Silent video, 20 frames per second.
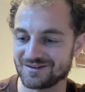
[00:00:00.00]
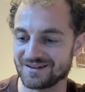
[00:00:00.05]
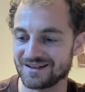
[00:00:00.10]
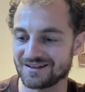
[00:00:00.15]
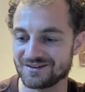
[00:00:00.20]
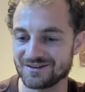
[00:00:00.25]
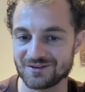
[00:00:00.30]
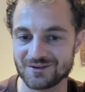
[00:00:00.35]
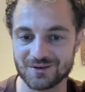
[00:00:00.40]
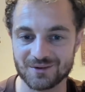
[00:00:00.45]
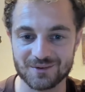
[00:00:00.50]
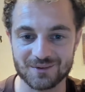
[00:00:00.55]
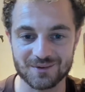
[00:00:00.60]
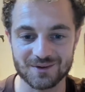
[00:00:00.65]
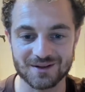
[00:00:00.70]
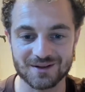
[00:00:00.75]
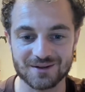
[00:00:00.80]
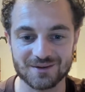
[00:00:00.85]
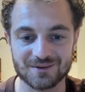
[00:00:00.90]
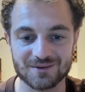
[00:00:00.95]
is
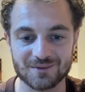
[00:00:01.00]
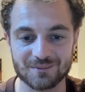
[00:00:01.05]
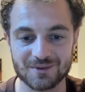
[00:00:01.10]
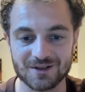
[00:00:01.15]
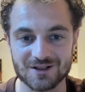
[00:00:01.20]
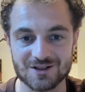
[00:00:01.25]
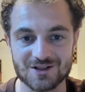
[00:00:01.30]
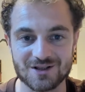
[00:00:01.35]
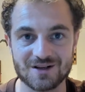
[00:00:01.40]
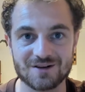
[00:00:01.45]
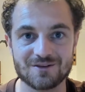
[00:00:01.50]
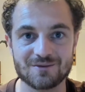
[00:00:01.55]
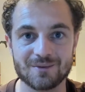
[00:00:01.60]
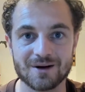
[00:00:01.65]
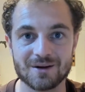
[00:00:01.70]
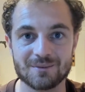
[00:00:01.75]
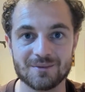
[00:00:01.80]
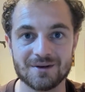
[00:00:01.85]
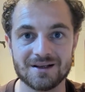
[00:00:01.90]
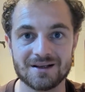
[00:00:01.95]
going to be achieved
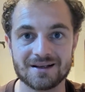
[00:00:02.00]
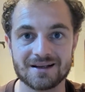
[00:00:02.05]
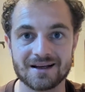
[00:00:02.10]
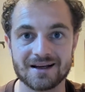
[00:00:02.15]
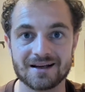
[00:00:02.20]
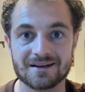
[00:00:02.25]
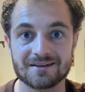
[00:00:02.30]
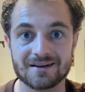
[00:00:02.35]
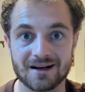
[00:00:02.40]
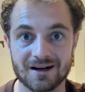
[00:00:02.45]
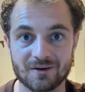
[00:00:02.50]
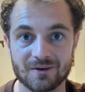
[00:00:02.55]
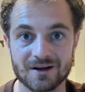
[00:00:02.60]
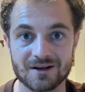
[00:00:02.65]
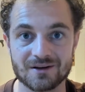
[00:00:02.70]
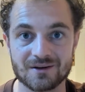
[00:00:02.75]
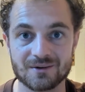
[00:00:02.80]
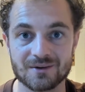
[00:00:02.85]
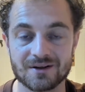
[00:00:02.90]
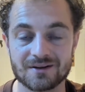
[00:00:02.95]
by me and how I
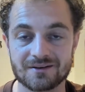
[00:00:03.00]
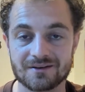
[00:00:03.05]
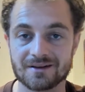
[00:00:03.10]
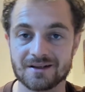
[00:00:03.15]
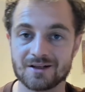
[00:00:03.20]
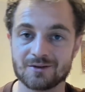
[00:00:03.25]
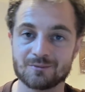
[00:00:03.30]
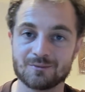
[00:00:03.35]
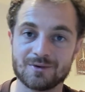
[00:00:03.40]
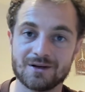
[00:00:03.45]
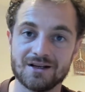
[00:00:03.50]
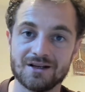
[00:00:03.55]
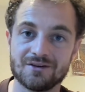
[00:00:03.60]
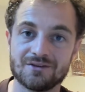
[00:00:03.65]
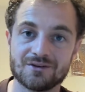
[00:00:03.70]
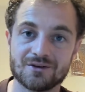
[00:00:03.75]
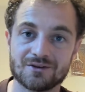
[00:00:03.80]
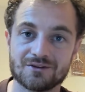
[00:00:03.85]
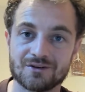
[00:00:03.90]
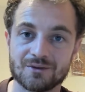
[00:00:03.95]
do it, then
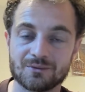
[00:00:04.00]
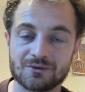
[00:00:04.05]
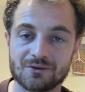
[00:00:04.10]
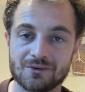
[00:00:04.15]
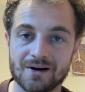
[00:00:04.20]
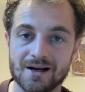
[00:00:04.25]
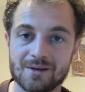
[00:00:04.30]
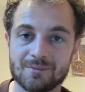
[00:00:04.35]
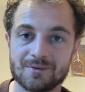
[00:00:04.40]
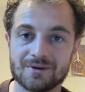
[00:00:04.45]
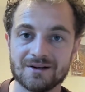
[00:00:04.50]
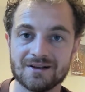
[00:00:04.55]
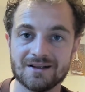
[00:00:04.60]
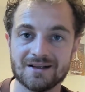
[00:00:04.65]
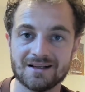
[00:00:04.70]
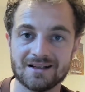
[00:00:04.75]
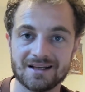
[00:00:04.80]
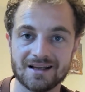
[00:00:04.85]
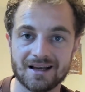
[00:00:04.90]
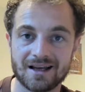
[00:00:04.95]
please subscribe.
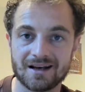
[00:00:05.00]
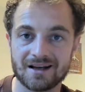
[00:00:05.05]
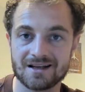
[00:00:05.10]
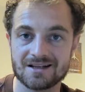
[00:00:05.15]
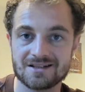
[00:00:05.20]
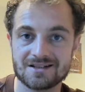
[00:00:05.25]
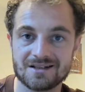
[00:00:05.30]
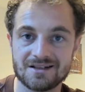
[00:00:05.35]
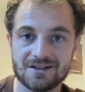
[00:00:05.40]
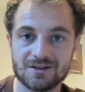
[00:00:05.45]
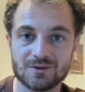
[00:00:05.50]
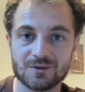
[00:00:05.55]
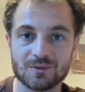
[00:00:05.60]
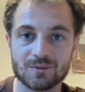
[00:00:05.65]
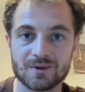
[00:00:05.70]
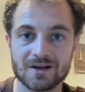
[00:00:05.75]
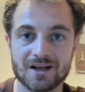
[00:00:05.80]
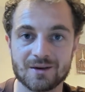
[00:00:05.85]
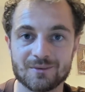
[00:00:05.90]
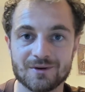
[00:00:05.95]
And I see you
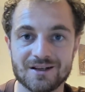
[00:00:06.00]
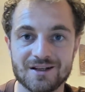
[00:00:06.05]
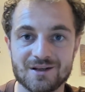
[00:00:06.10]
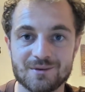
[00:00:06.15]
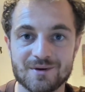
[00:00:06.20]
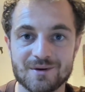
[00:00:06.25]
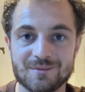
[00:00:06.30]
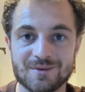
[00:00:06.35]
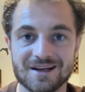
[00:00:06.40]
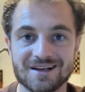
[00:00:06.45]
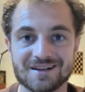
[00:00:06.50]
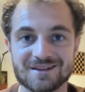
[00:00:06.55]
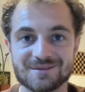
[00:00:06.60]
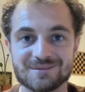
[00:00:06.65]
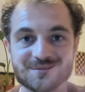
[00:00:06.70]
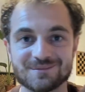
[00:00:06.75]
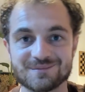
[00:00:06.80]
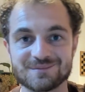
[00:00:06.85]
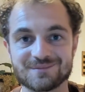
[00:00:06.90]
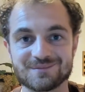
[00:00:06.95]
when I'm a little bit better.
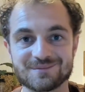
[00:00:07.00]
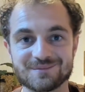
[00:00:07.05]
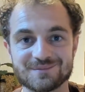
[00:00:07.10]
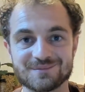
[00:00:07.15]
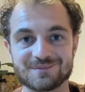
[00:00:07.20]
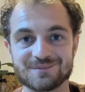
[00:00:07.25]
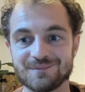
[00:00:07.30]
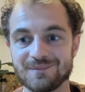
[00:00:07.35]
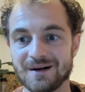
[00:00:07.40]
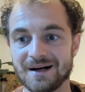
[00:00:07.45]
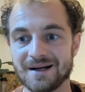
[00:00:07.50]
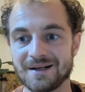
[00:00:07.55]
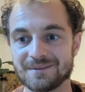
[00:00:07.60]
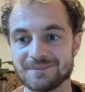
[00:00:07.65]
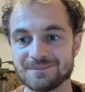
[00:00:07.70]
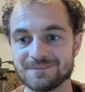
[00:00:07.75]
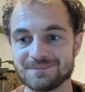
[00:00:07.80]
Bye.